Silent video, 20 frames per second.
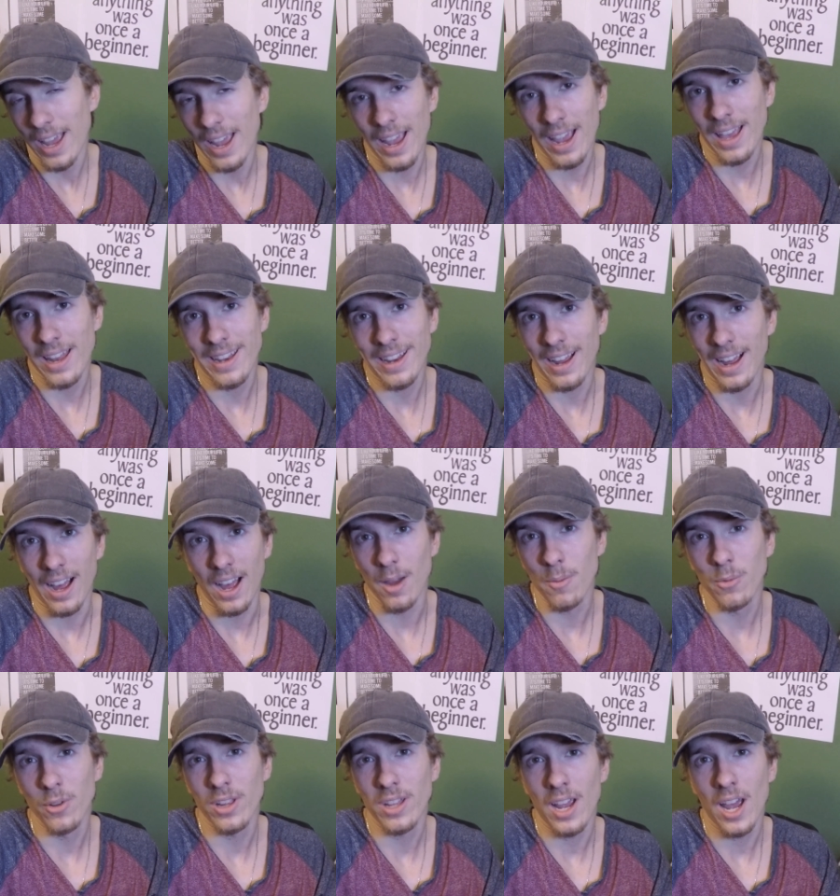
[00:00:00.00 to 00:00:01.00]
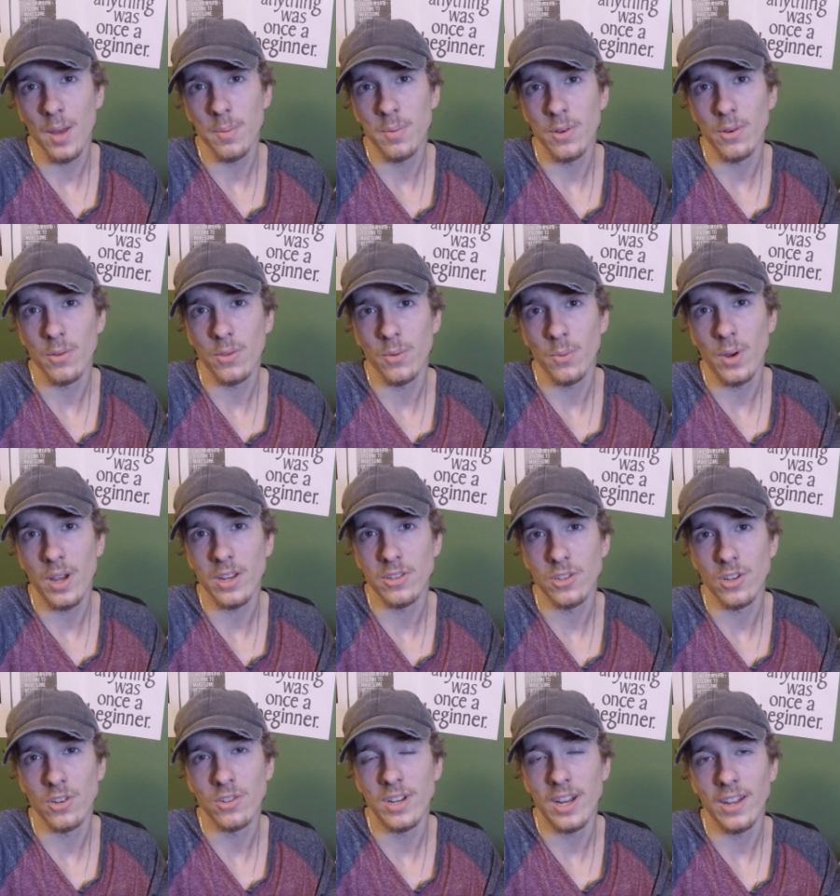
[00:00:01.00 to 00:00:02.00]
And I'm really happy with the way it
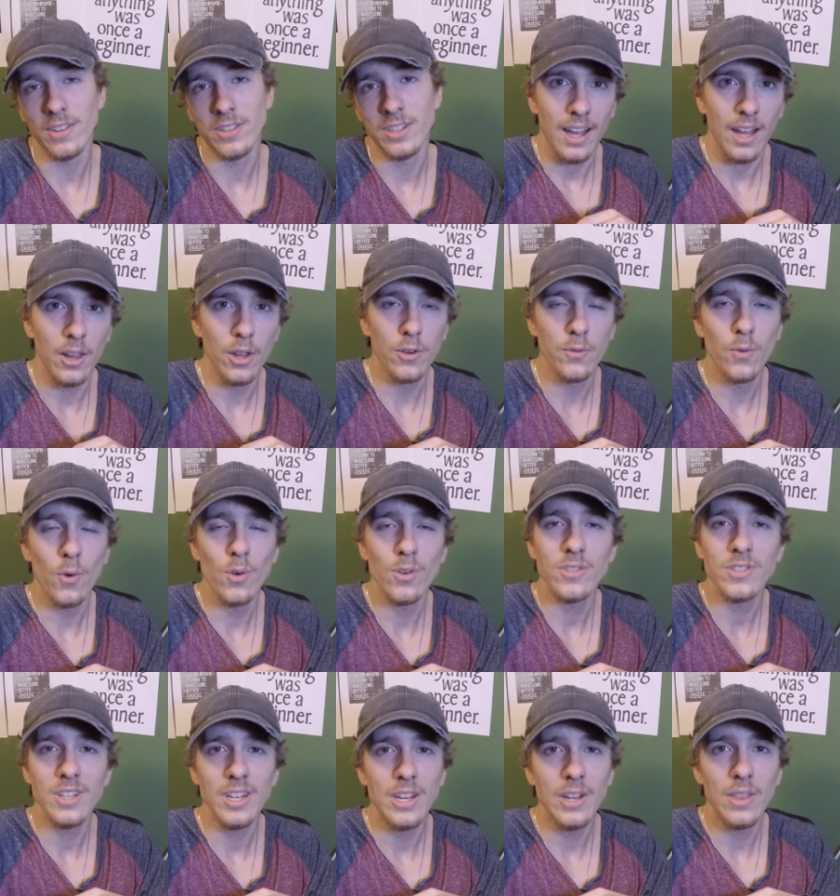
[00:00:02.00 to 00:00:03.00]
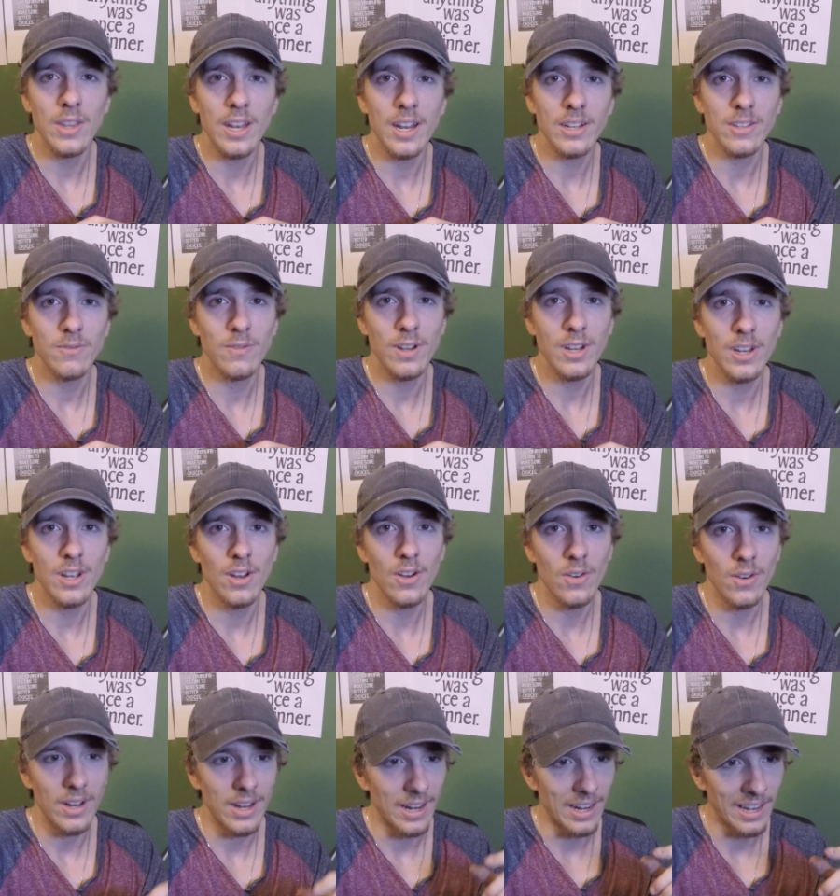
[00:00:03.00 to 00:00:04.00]
turned out. I look forward to seeing you in the next
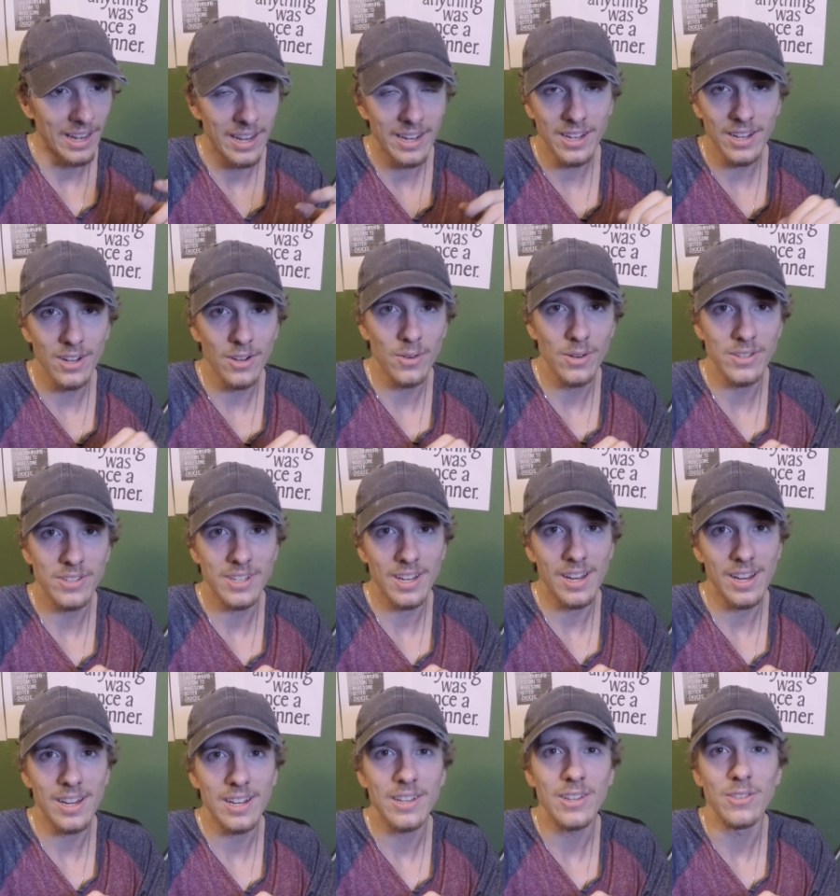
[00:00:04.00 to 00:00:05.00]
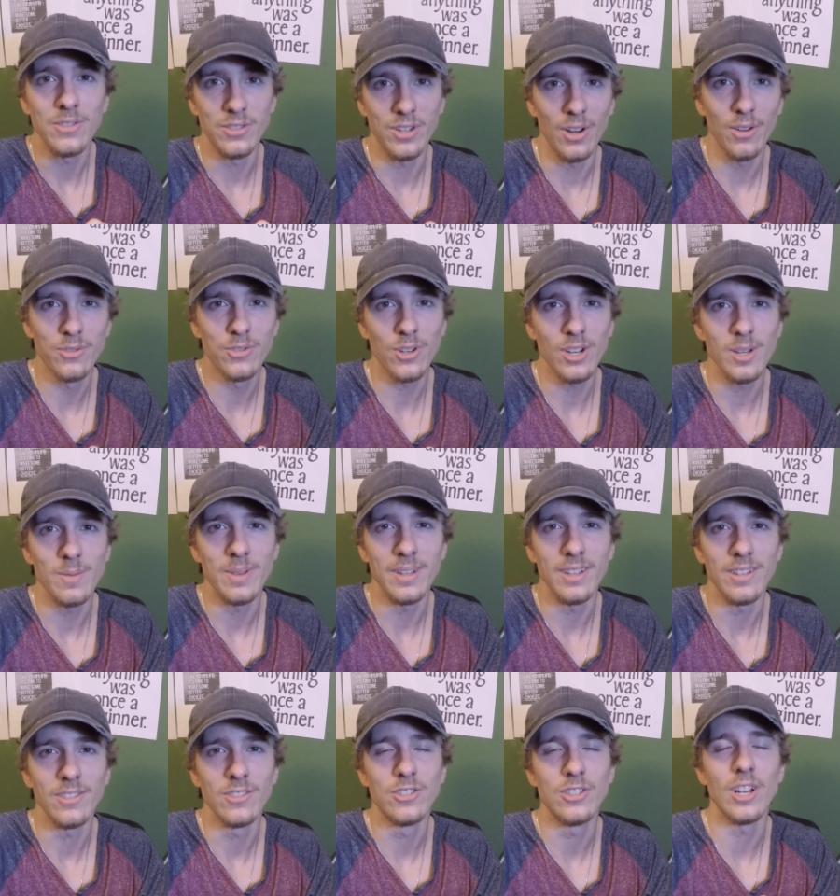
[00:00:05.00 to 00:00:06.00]
video, and like I always say, don't dream
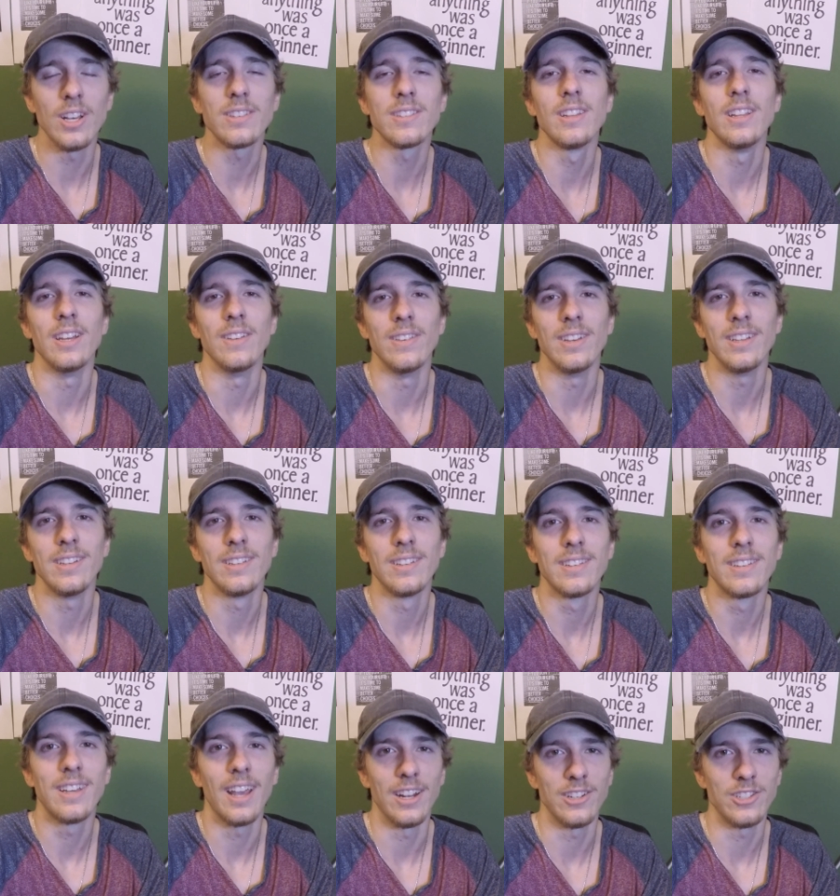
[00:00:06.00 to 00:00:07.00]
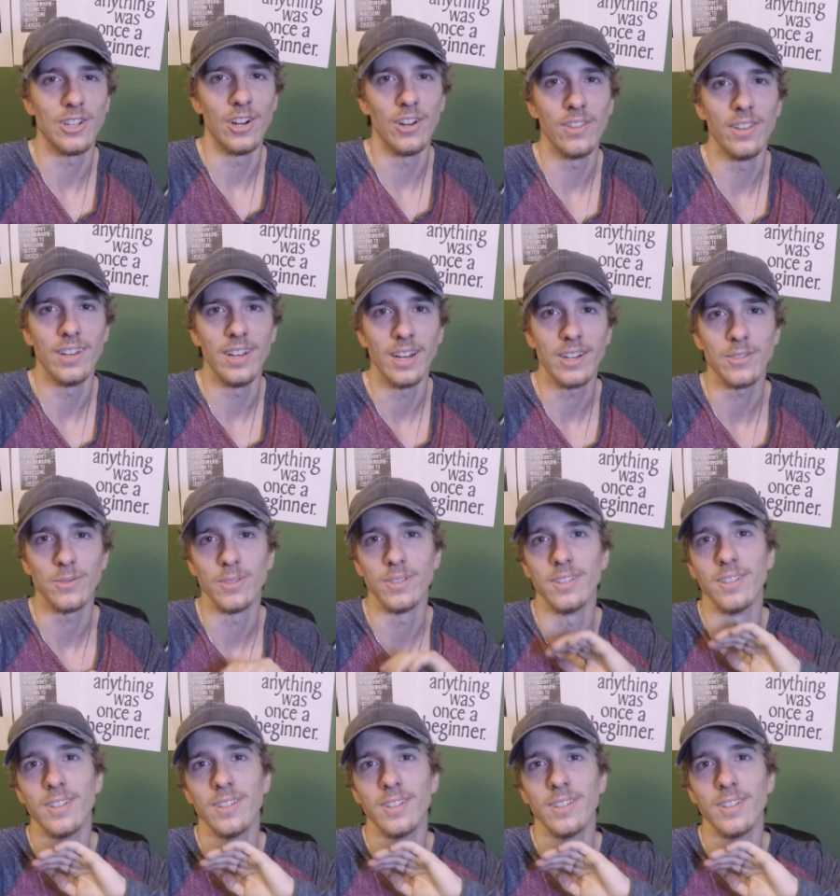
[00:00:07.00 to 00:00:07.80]
it, just live it. Catch y'all in the next